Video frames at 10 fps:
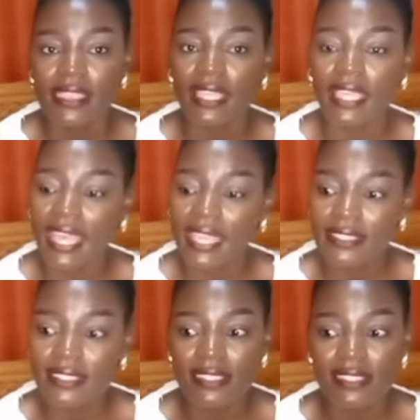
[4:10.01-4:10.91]
The
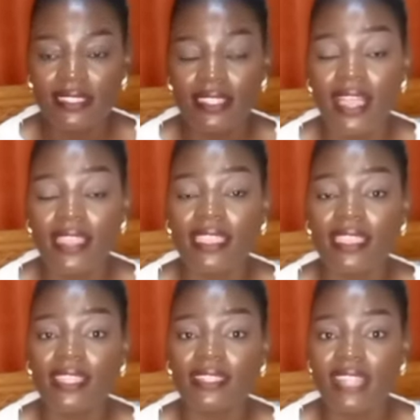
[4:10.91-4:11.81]
guys,
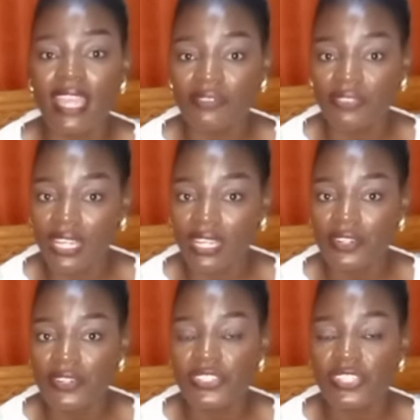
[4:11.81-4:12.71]
the driver
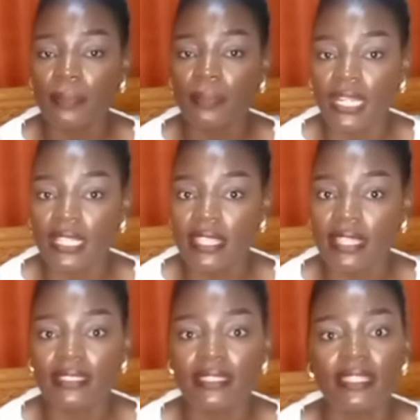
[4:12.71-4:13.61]
reached a place
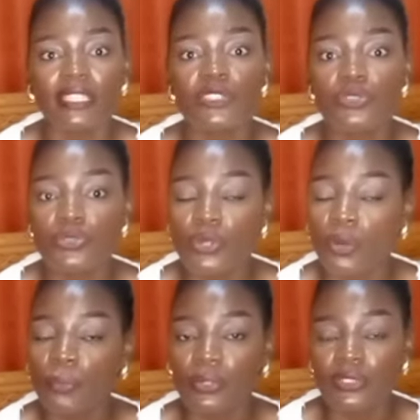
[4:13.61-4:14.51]
that they stood
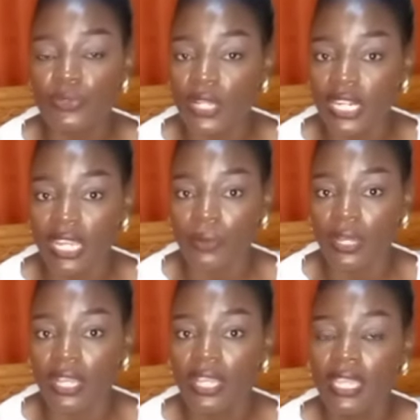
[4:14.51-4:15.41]
almost 1 hour,